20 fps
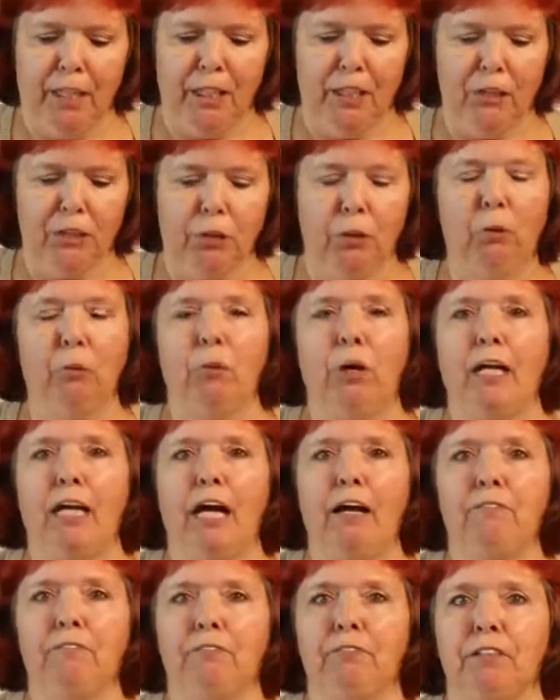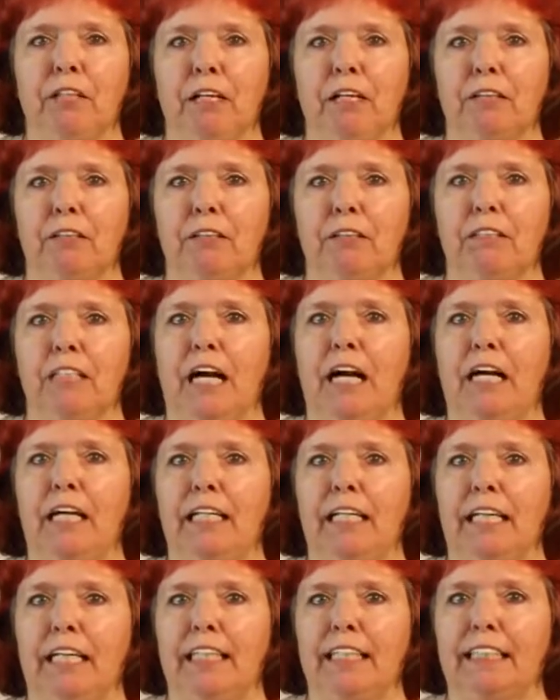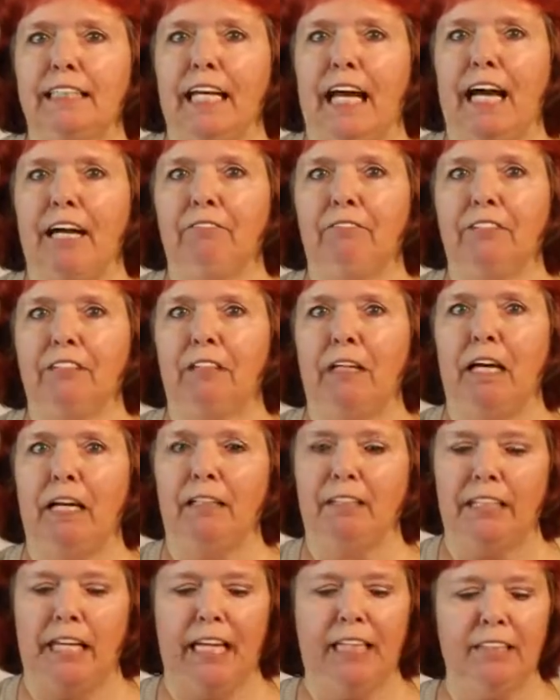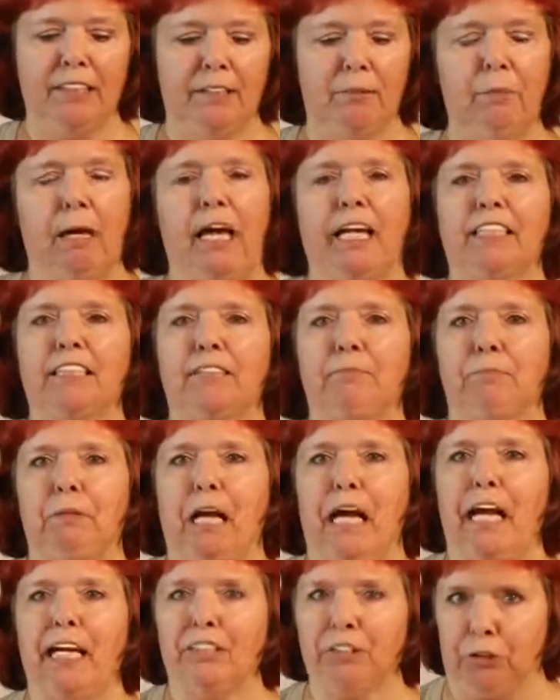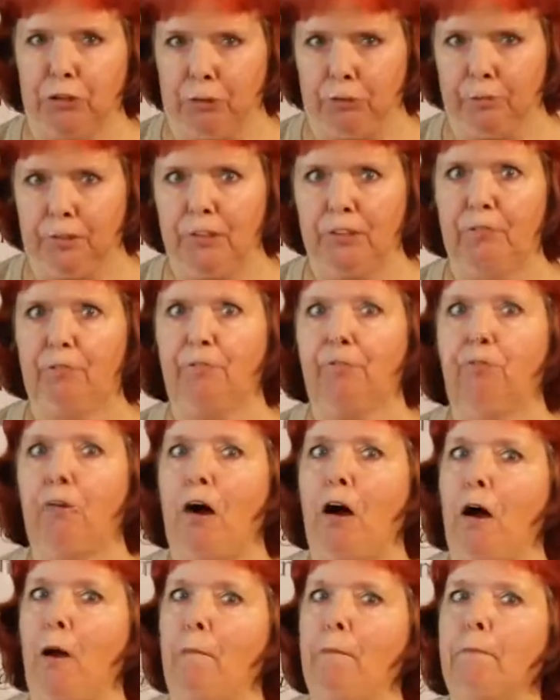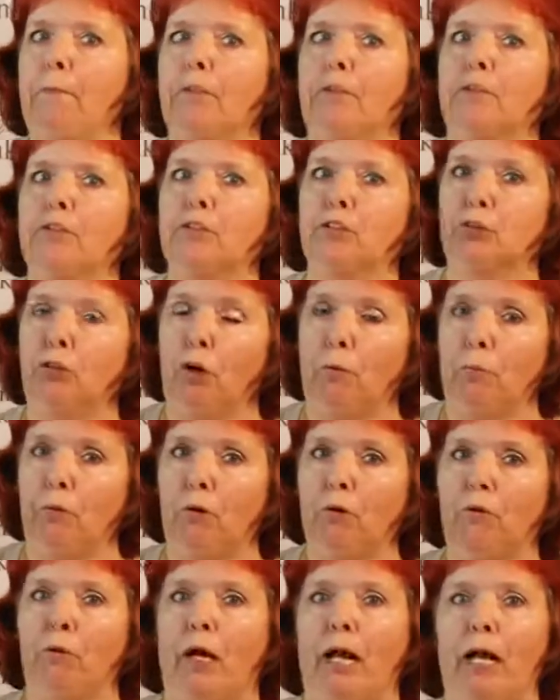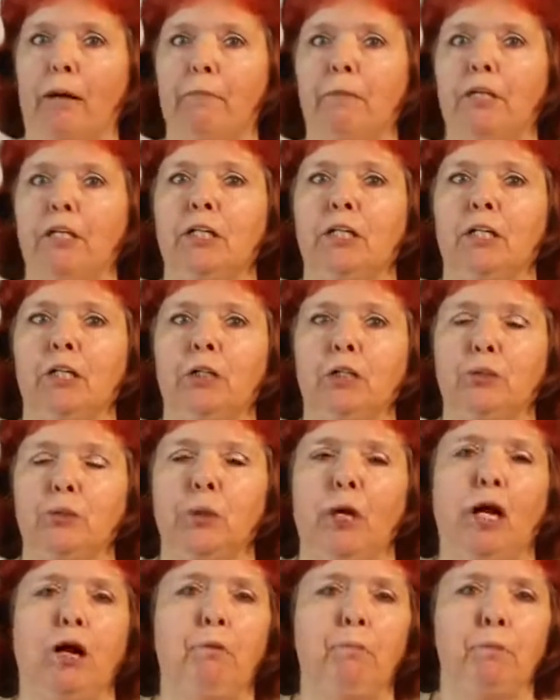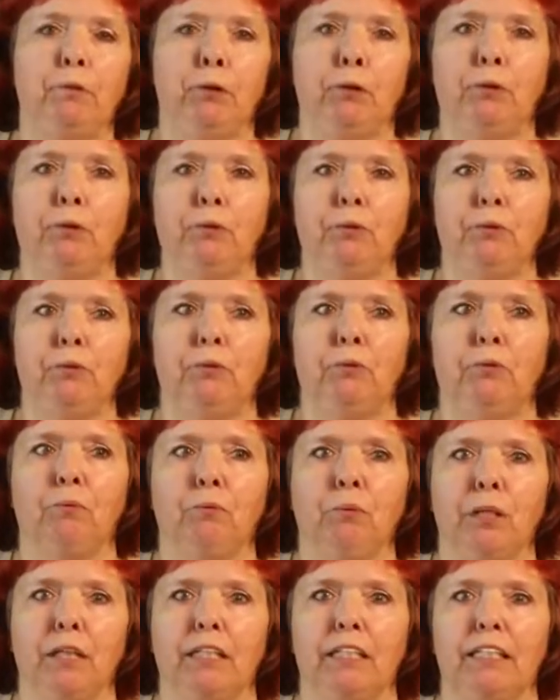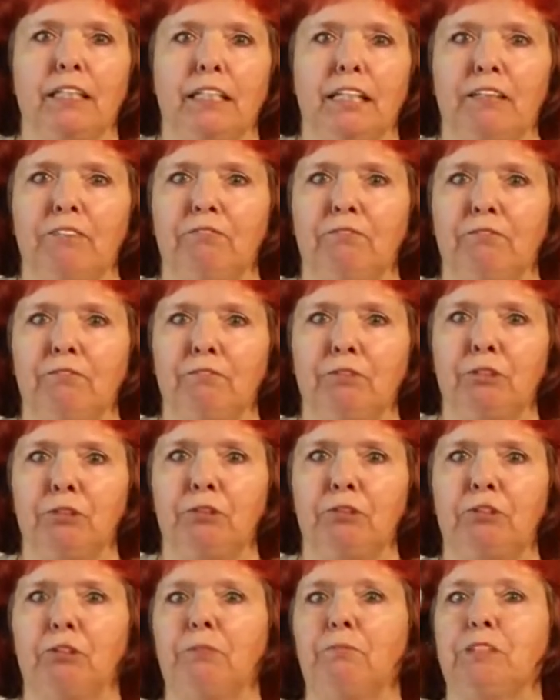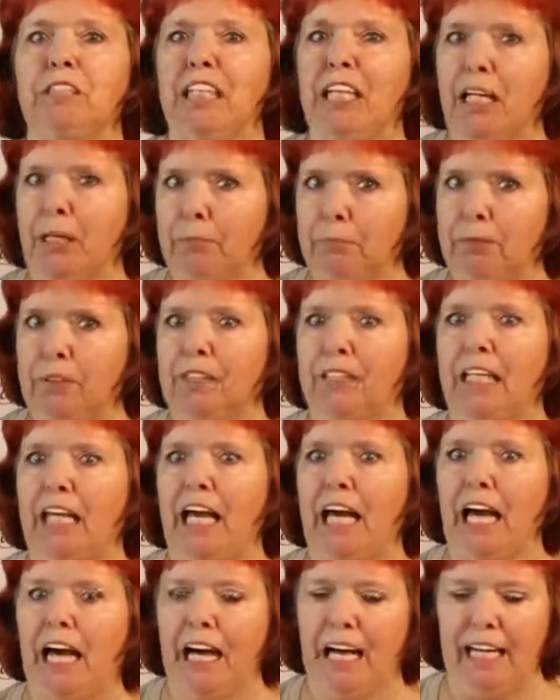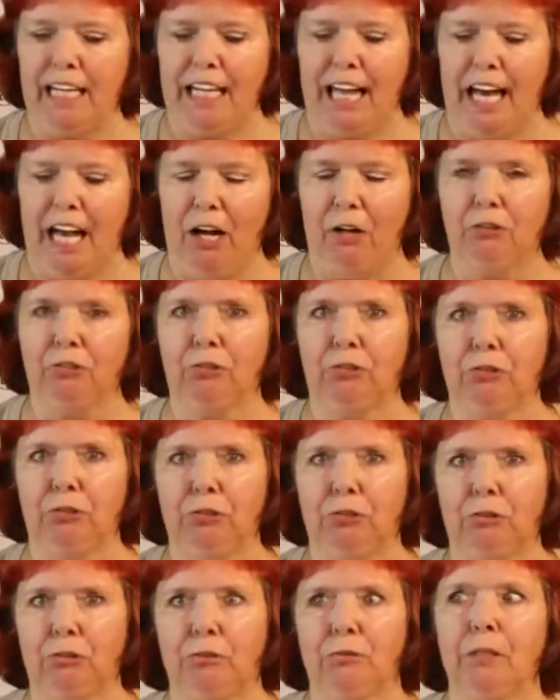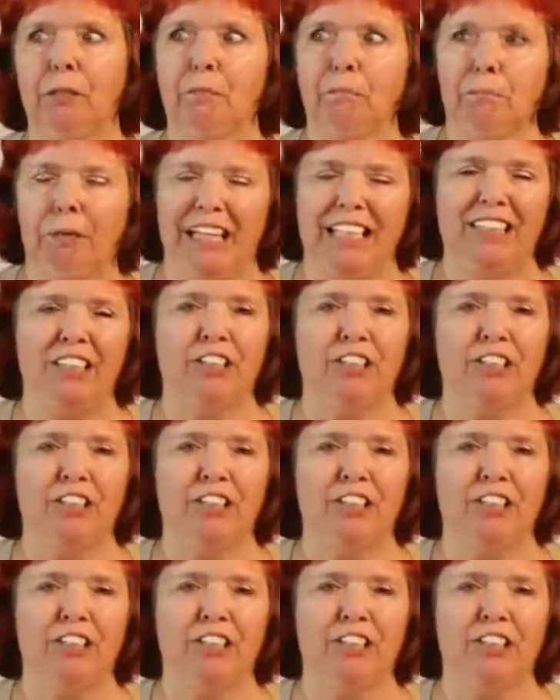So what I've done is I've taken some excerpts from the SOAR program to help you, give you some tips on how to make